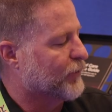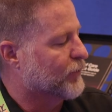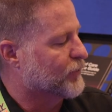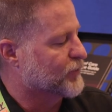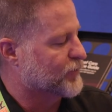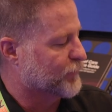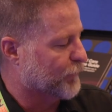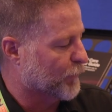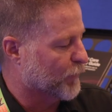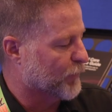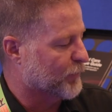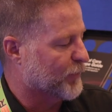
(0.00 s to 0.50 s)
those
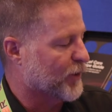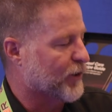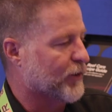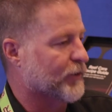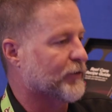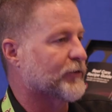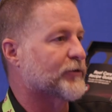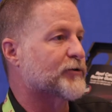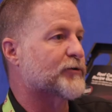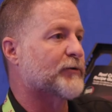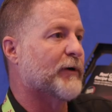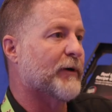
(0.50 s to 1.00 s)
4
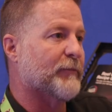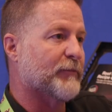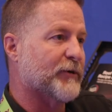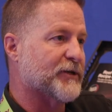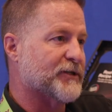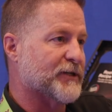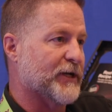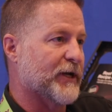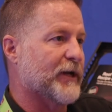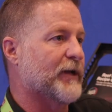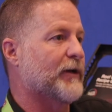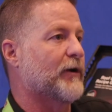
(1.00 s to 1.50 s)
bottles
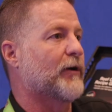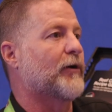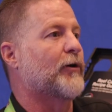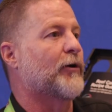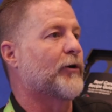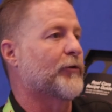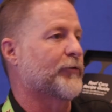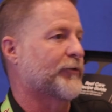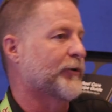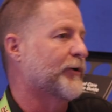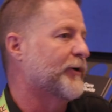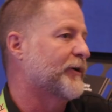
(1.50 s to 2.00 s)
represent
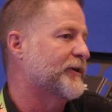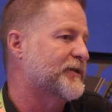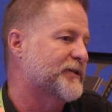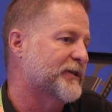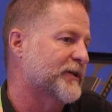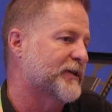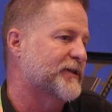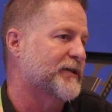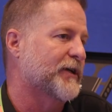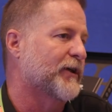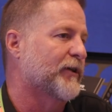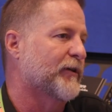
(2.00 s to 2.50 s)
all
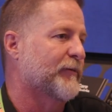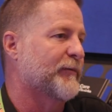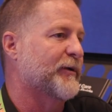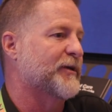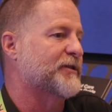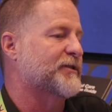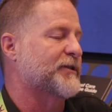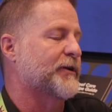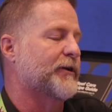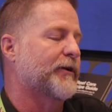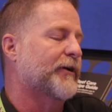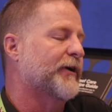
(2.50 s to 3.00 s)
36
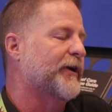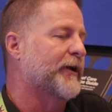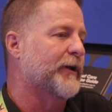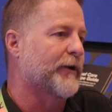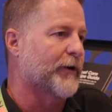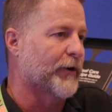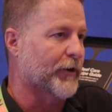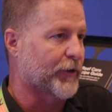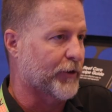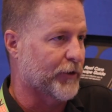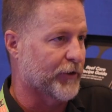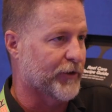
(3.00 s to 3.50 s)
elements that are in
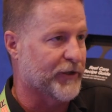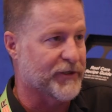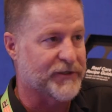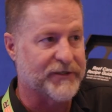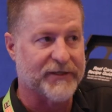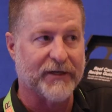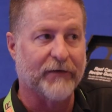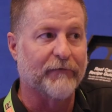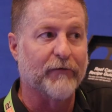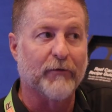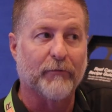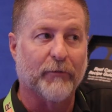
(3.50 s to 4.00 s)
our current
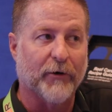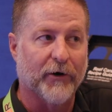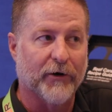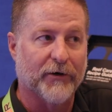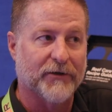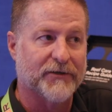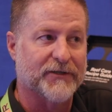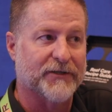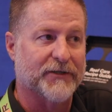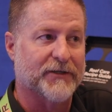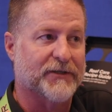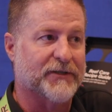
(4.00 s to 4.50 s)

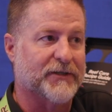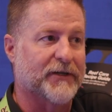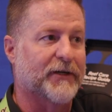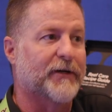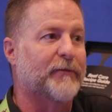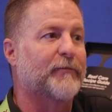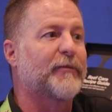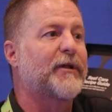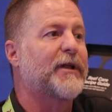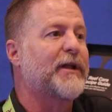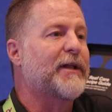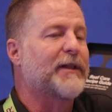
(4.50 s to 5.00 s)
7-part
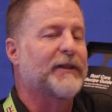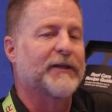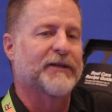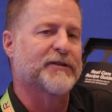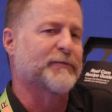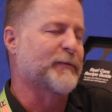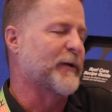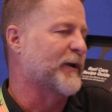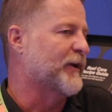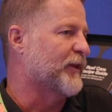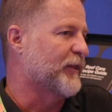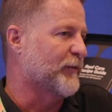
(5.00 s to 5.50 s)
system. It's
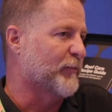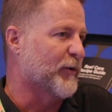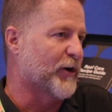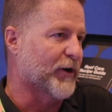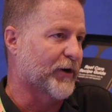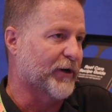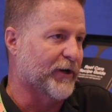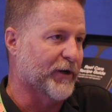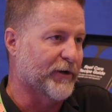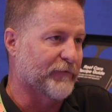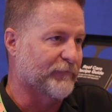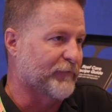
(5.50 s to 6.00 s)
been in the
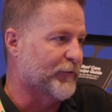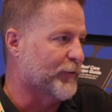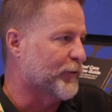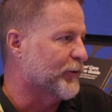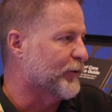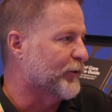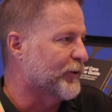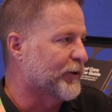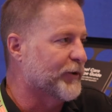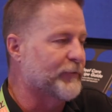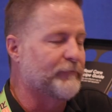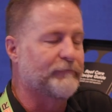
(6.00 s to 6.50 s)
market
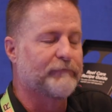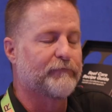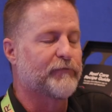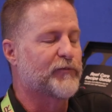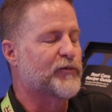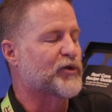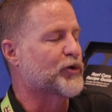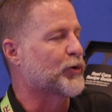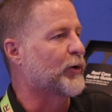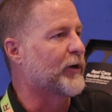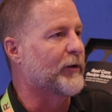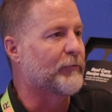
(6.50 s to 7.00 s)
for
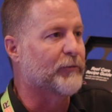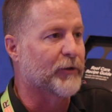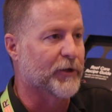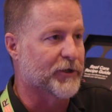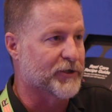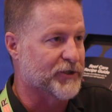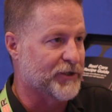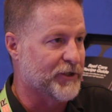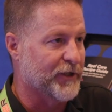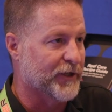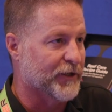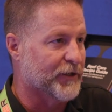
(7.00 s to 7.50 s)
20
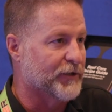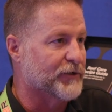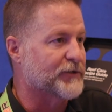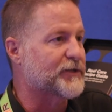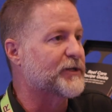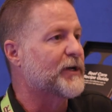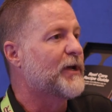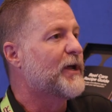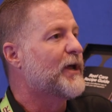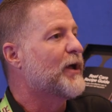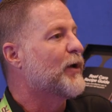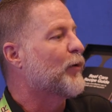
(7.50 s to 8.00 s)
plus years.
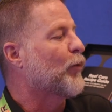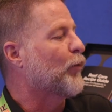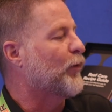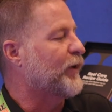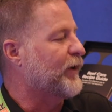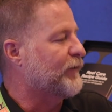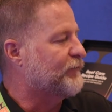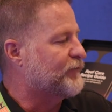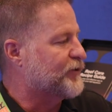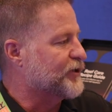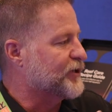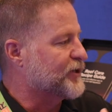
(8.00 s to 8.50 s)

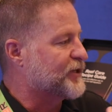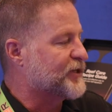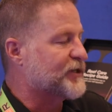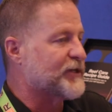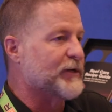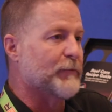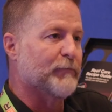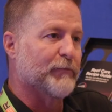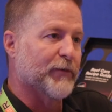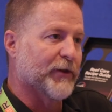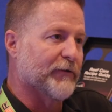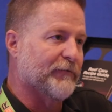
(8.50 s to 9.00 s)
We've just
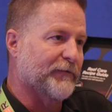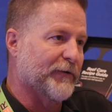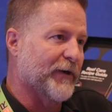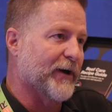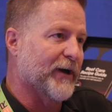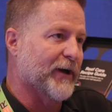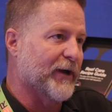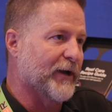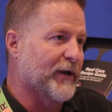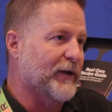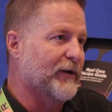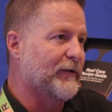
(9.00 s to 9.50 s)

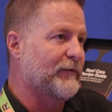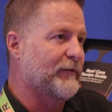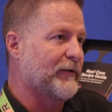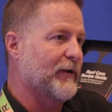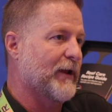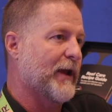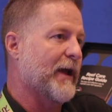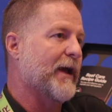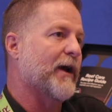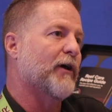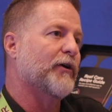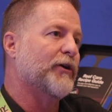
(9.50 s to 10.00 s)
simplified
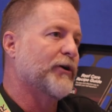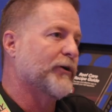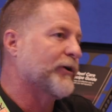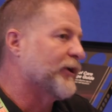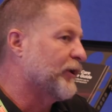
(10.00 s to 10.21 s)
how you